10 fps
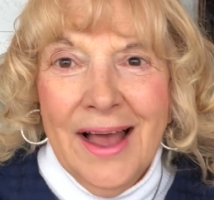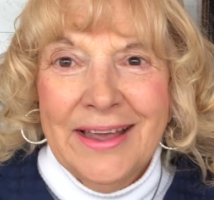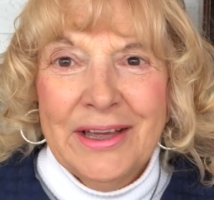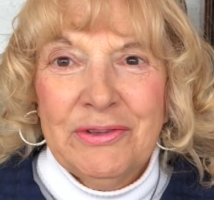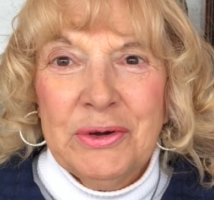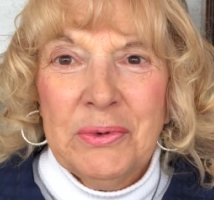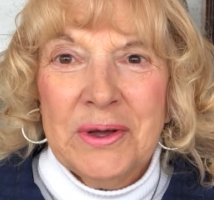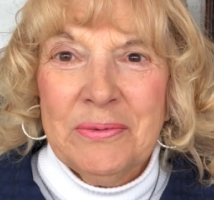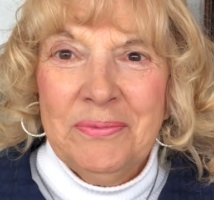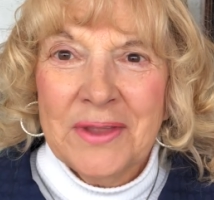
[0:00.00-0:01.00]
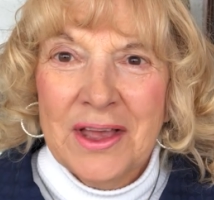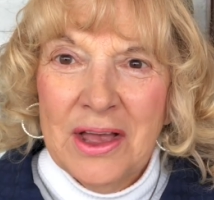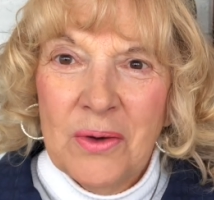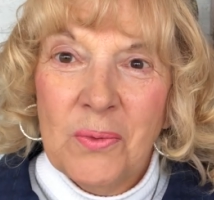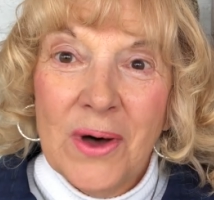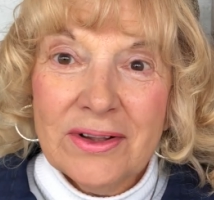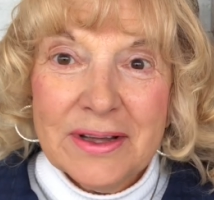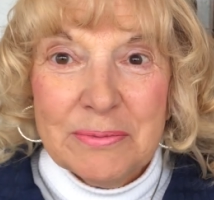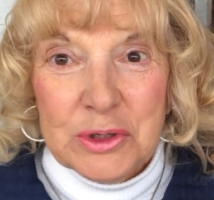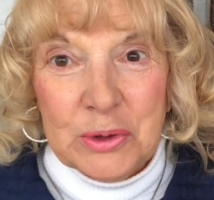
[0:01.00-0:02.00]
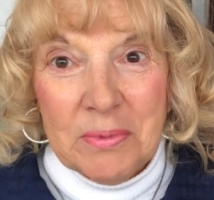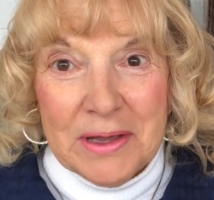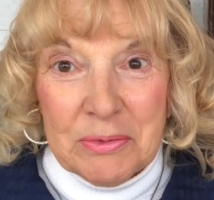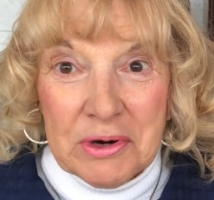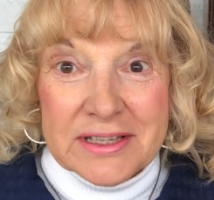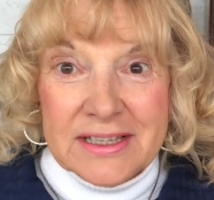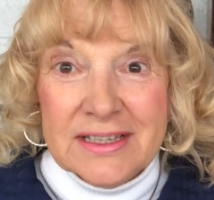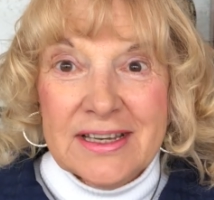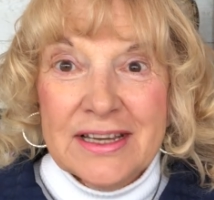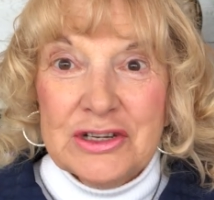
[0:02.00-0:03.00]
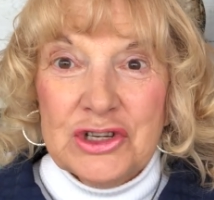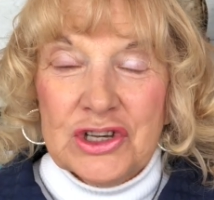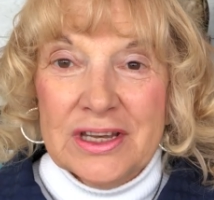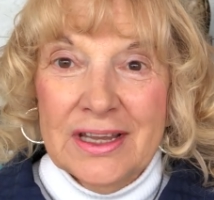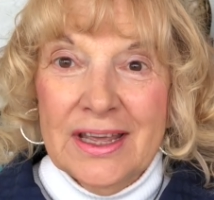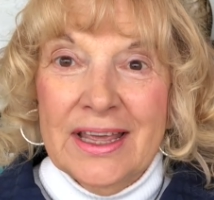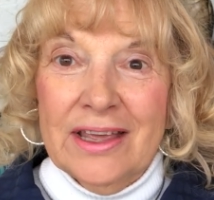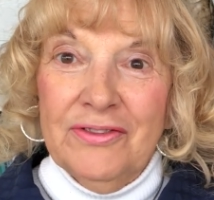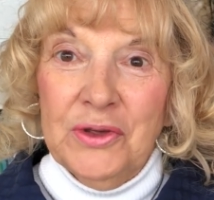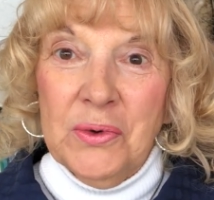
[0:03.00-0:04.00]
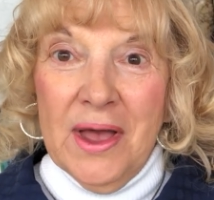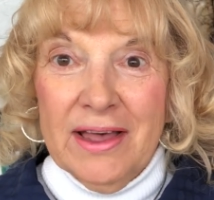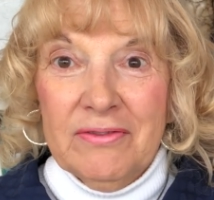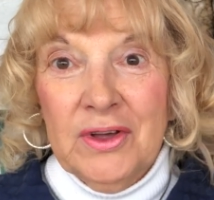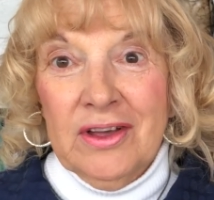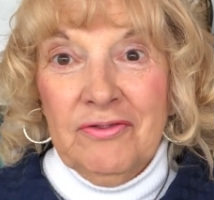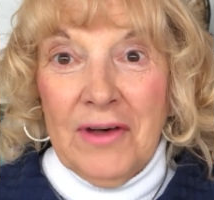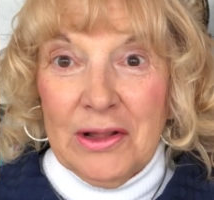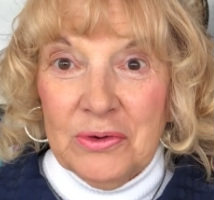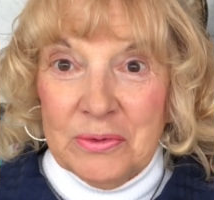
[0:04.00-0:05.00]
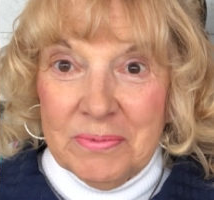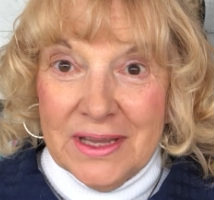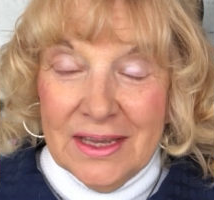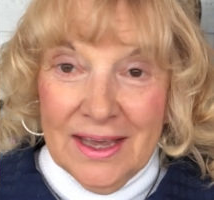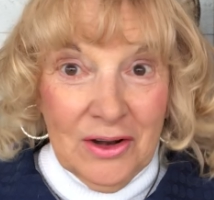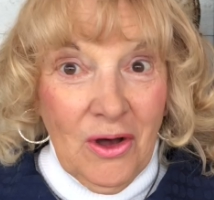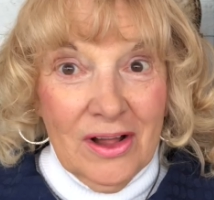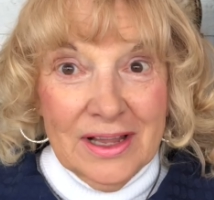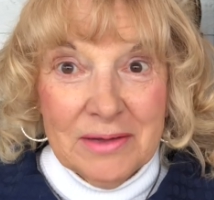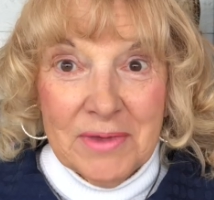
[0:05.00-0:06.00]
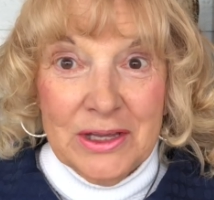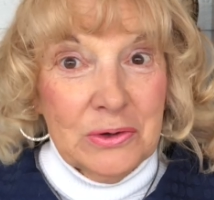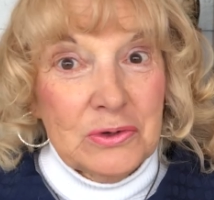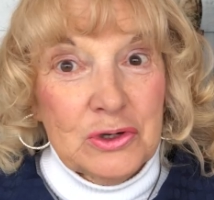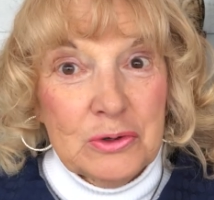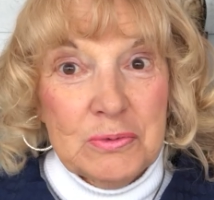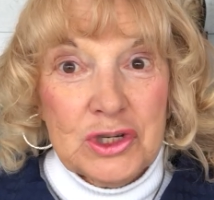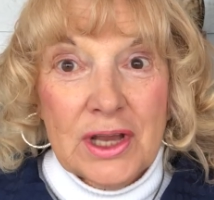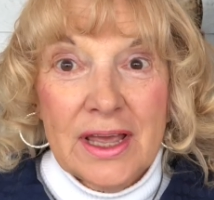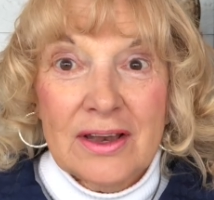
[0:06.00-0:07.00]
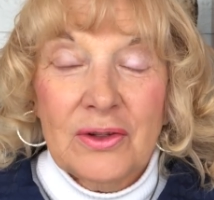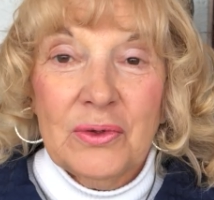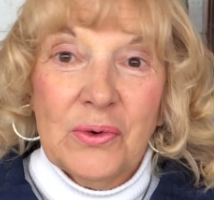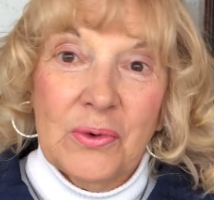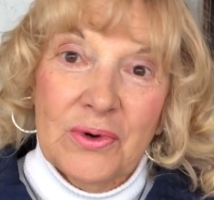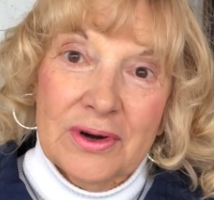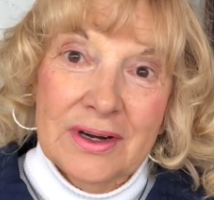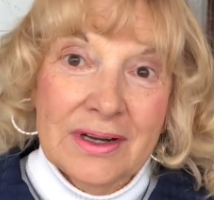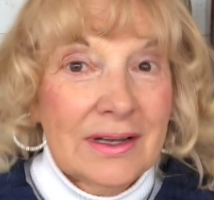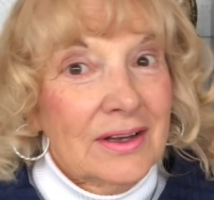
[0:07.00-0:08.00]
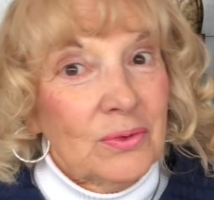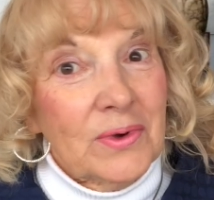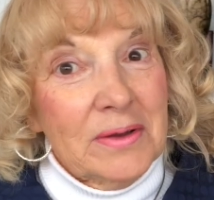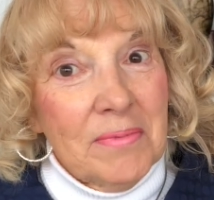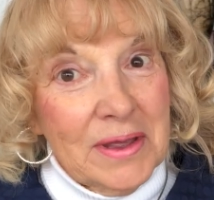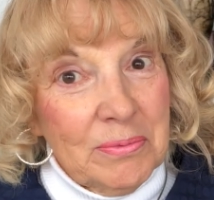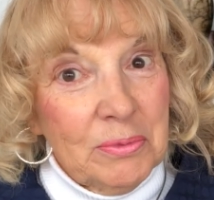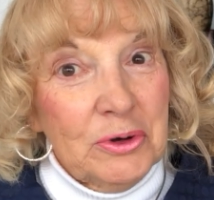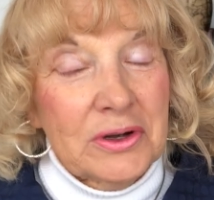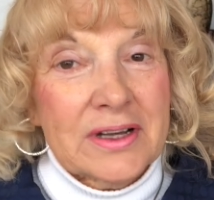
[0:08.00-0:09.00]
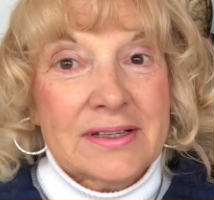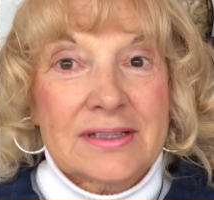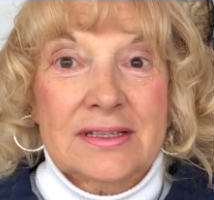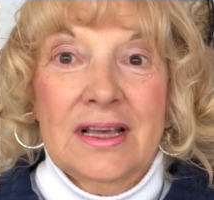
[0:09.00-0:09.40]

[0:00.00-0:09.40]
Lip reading: Hi everyone, welcome to my presentation. If you have followed me at all on my YouTube channel or read my books